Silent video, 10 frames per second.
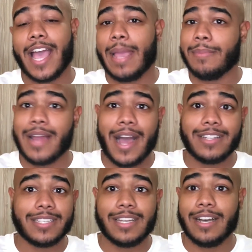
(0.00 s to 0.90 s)
I am
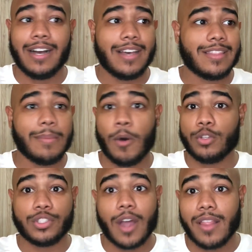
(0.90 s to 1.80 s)
not the
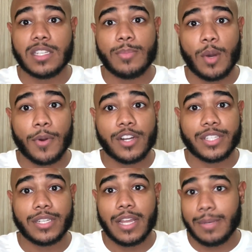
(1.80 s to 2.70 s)
most knowledgeable
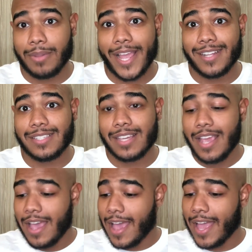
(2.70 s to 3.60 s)
person in plants
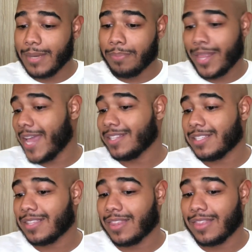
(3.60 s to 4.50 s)
and
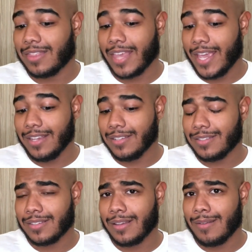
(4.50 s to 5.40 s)
plants
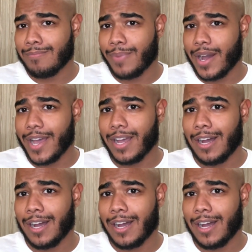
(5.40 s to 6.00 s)
things, but